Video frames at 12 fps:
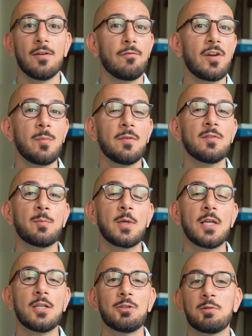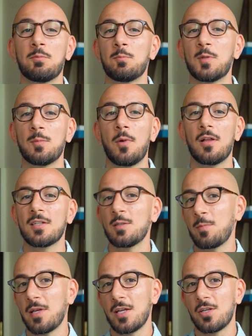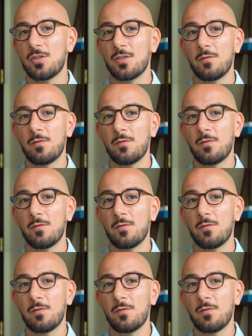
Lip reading: freedom of speech, symbolic speech,